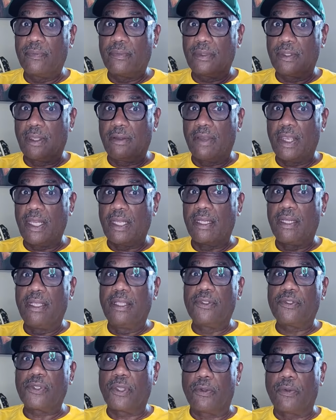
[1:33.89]
All right,
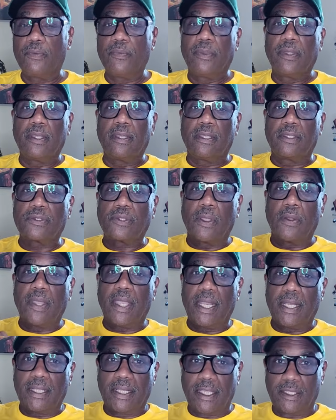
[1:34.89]
so let's go
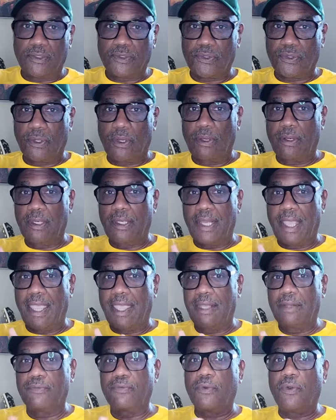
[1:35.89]
ahead and get started.
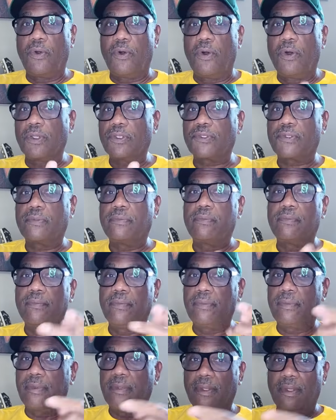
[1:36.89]
And of course,
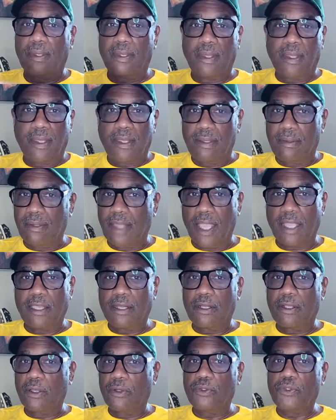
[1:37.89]
not going
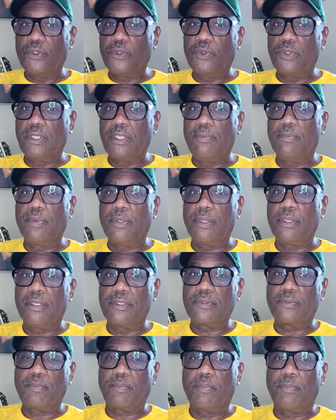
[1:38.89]
to go too deep in
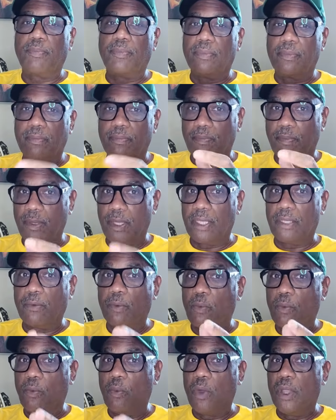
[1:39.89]
this, but
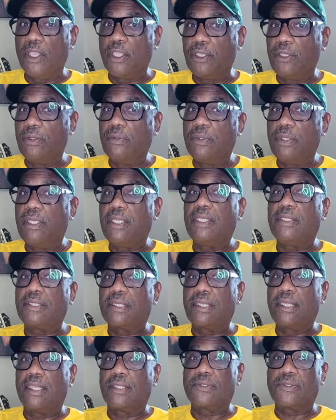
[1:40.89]
what you need to
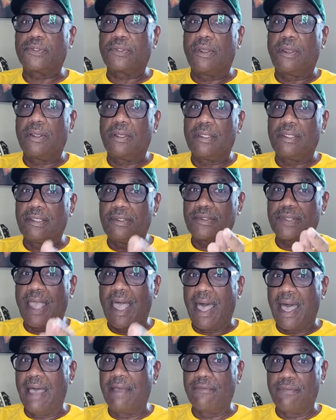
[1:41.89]
get started is
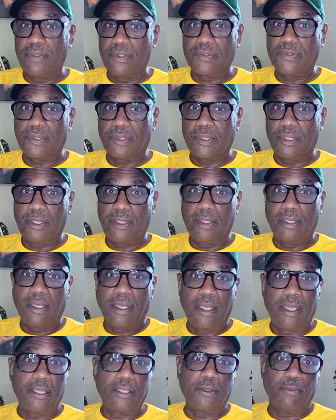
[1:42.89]
obviously
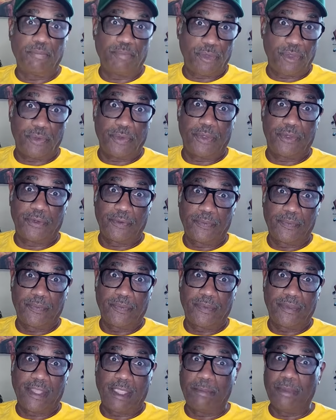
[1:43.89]
a computer.
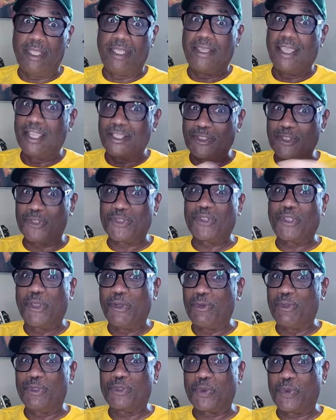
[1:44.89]
I mean, that just
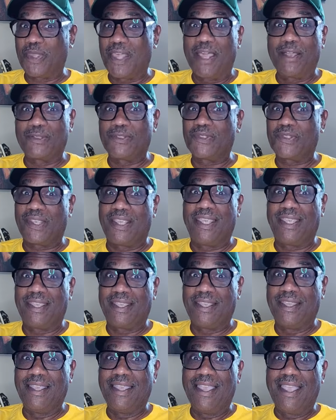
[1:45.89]
goes without saying.
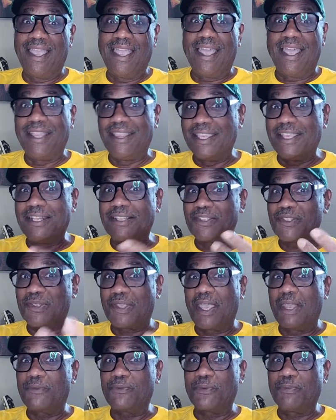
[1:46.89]
And then
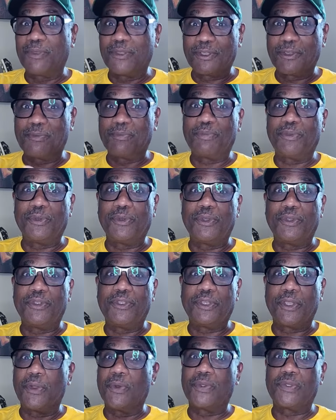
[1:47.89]
aside from the computer, you're
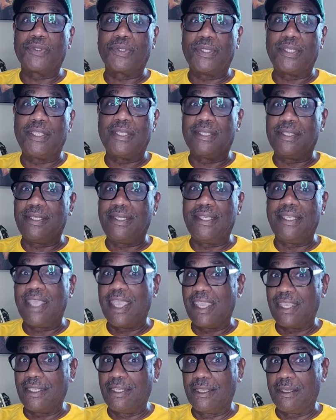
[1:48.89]
going to need
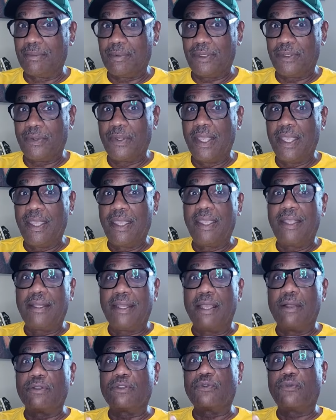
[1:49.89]
a DAW.
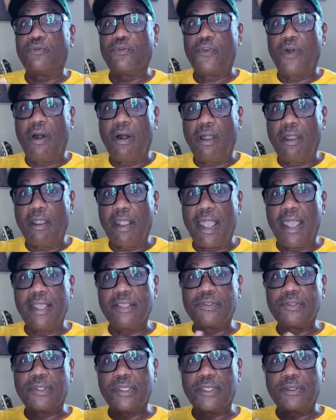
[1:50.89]
Now, as far
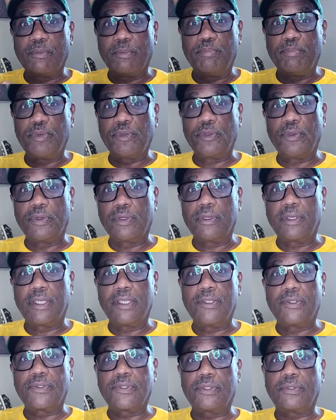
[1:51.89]
as the computer
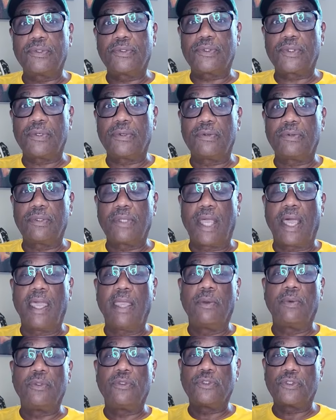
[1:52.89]
is concerned, I
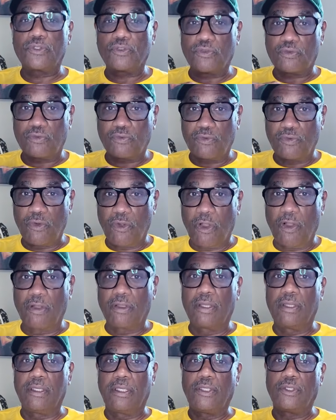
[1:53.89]
would
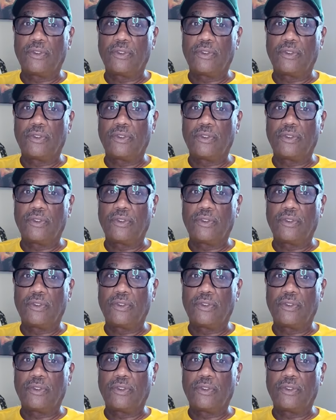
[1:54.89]
strongly